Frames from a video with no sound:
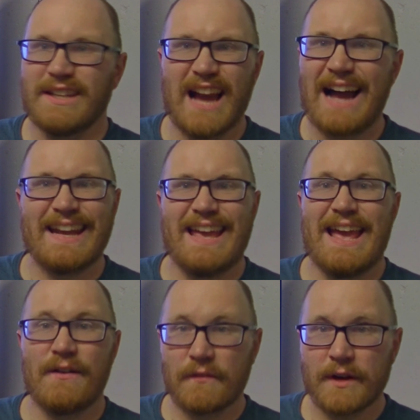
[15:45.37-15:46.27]
Not
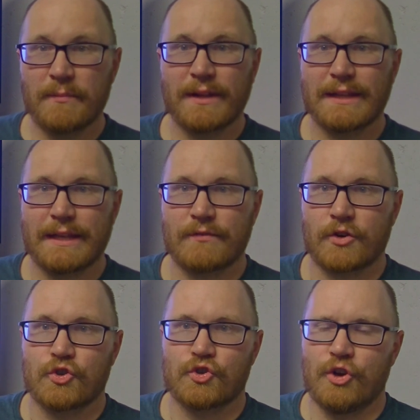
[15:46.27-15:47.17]
every
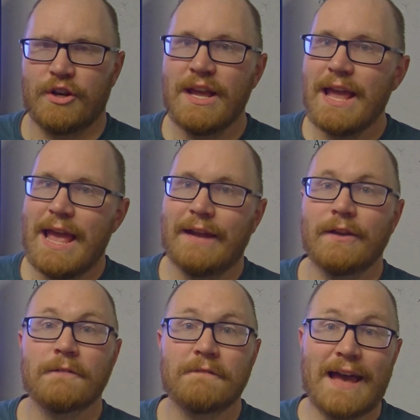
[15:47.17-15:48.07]
believer should. And
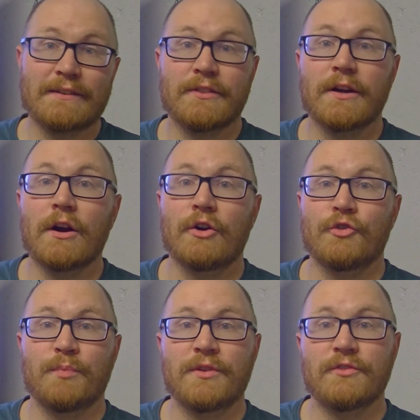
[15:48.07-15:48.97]
in fact, there are
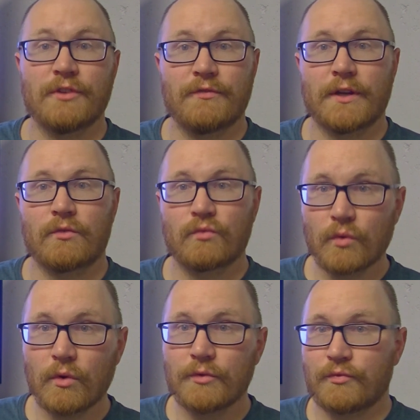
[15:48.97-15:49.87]
specific
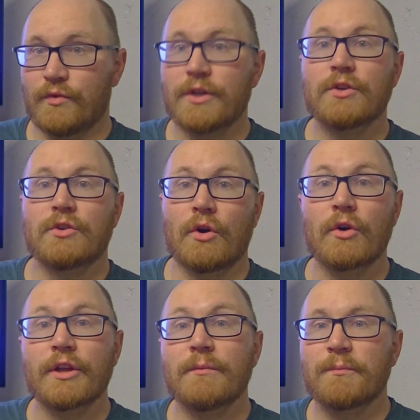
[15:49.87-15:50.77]
rules
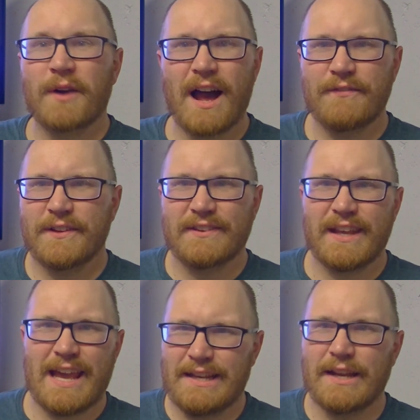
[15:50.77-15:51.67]
regarding
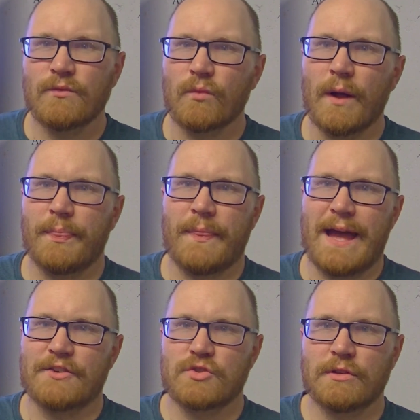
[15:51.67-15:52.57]
prophecy and what
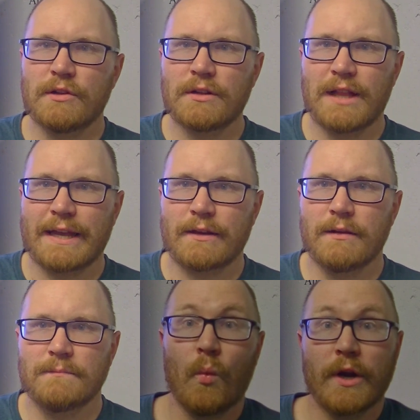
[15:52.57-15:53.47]
that should look like.
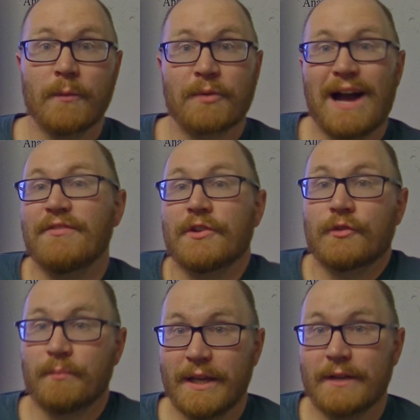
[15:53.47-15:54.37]
When a prophet
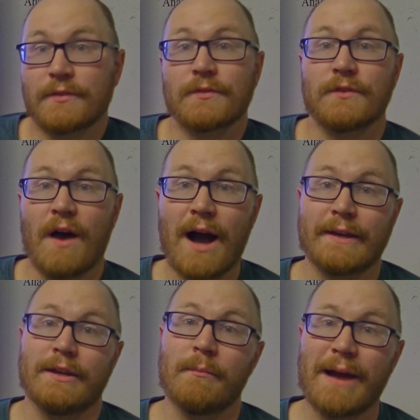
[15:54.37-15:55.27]
speaks,
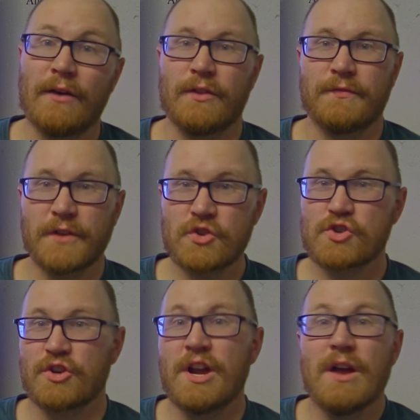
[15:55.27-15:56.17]
talking about the
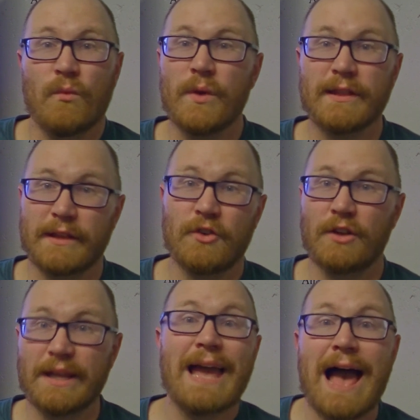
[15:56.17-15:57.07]
future, we
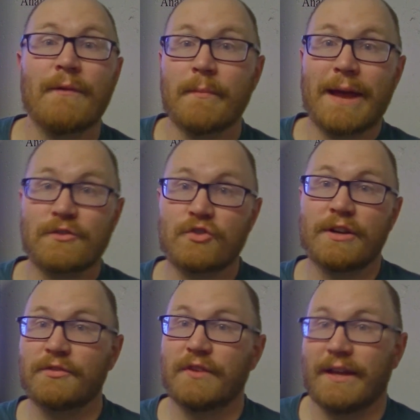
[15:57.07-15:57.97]
literally have a
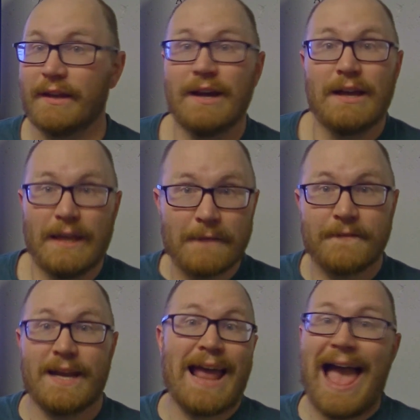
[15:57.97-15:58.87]
measuring stick. If
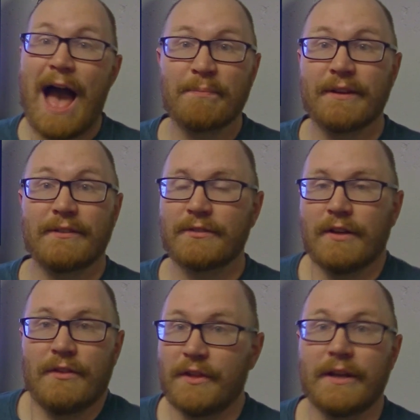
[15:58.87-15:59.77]
it
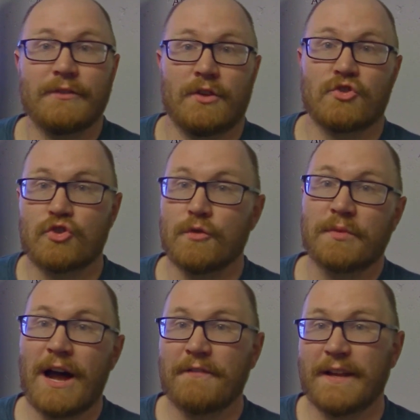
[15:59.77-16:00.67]
happens, then it's a true
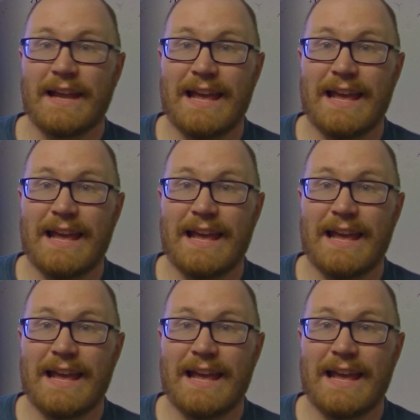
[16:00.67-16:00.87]
prophet.